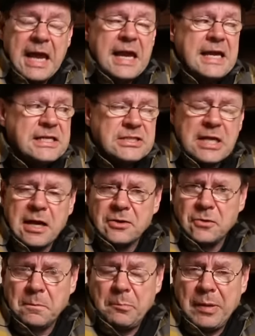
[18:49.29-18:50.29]
he's got a
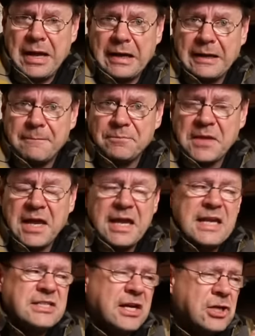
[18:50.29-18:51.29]
good palate.
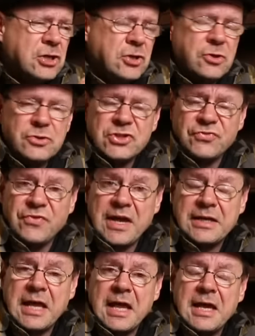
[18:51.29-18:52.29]
He's a huge
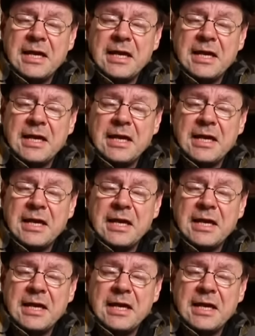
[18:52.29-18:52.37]
fan.